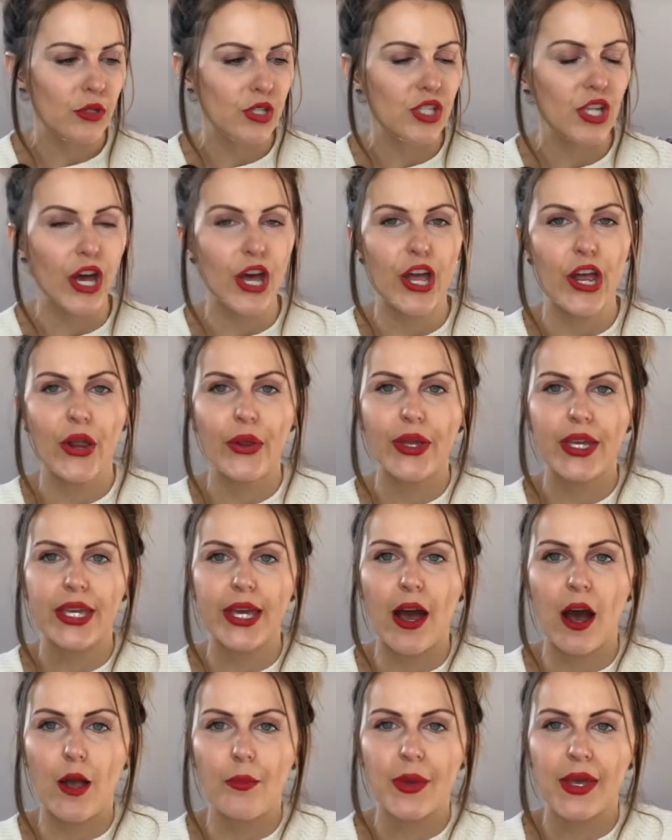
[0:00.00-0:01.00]
So
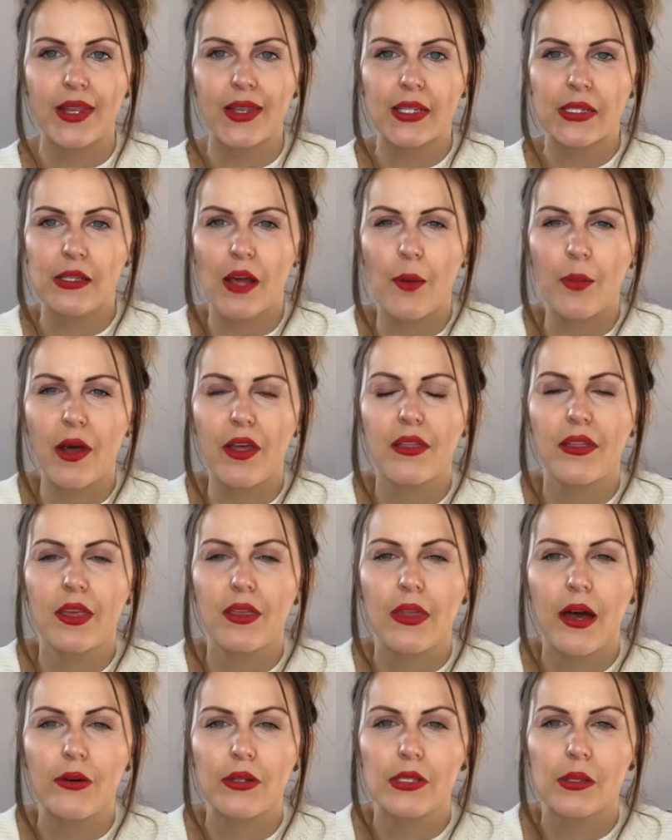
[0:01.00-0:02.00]
yeah, I picked this up. I
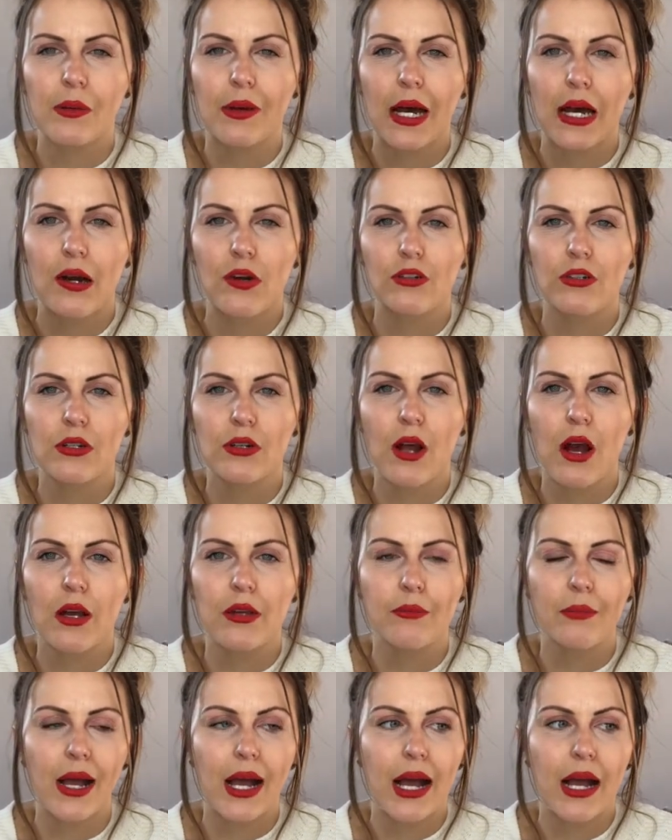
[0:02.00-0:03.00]
think that was about
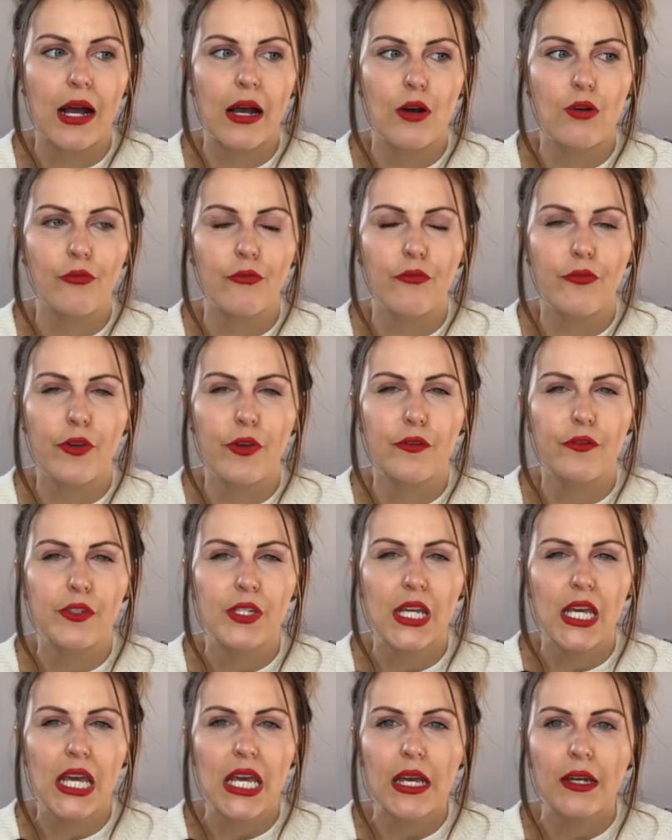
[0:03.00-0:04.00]

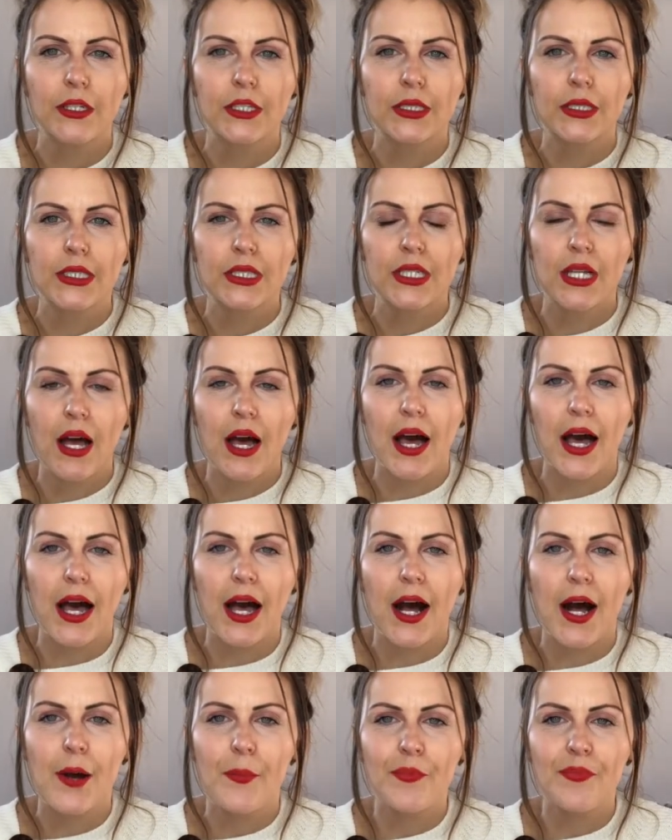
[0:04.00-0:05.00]
£9.50.
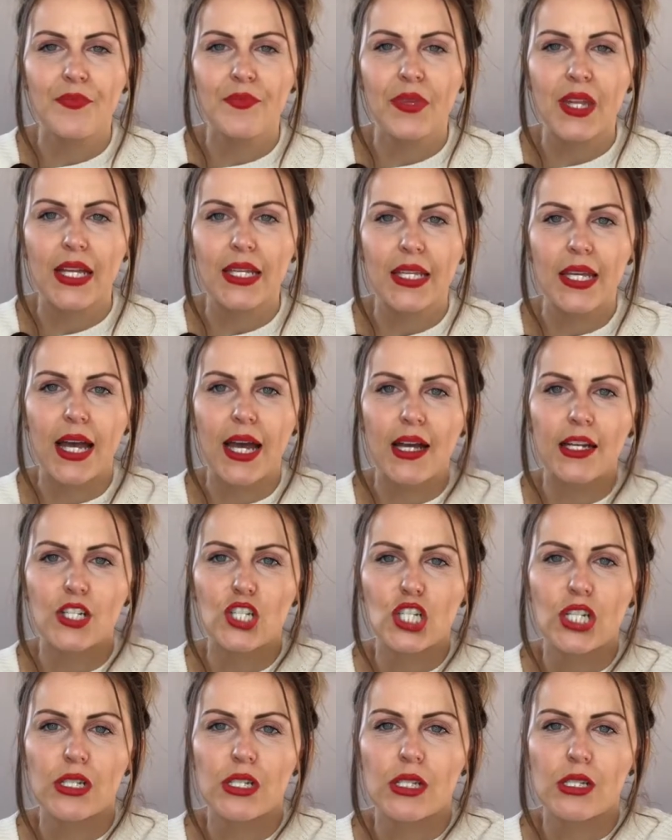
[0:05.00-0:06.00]
Yeah,
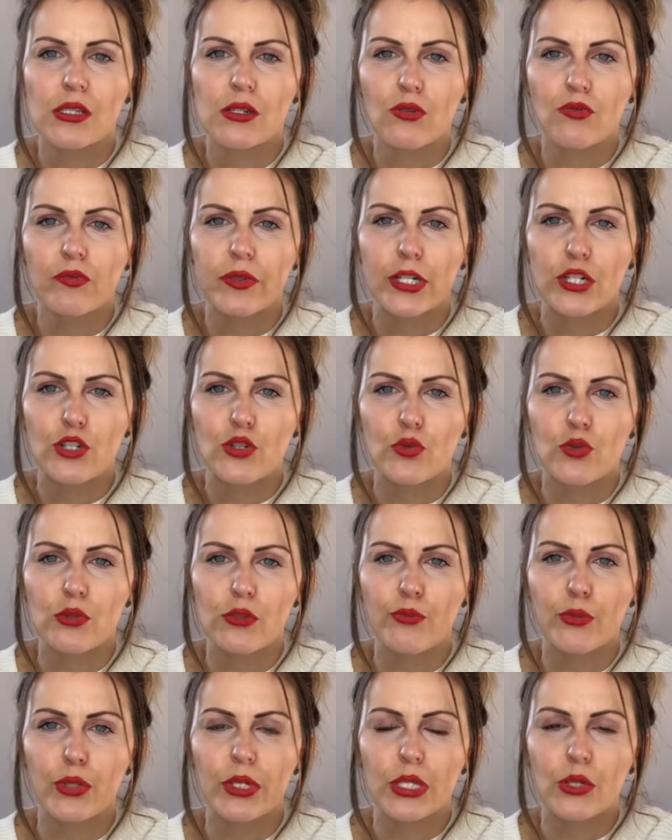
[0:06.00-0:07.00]
just Rituals
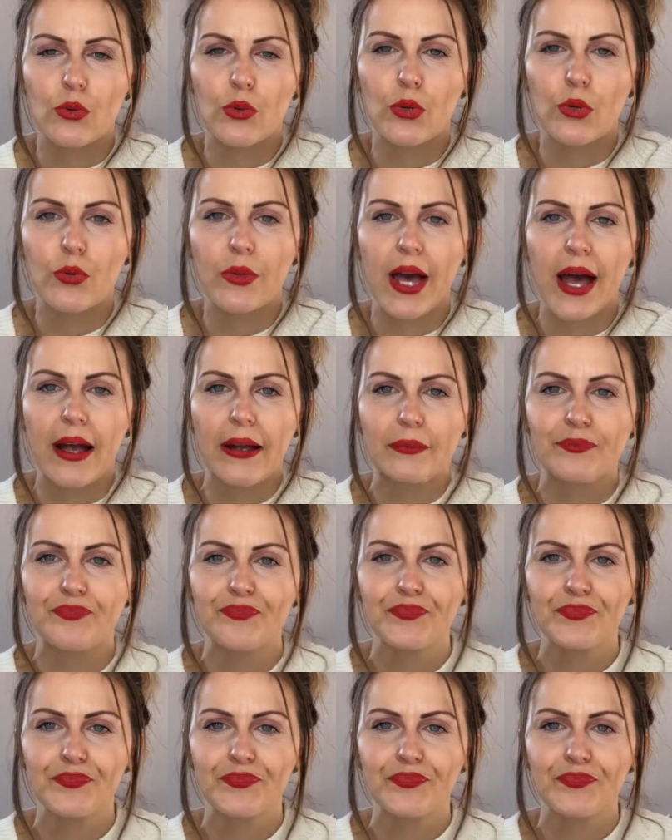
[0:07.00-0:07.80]
body oil there.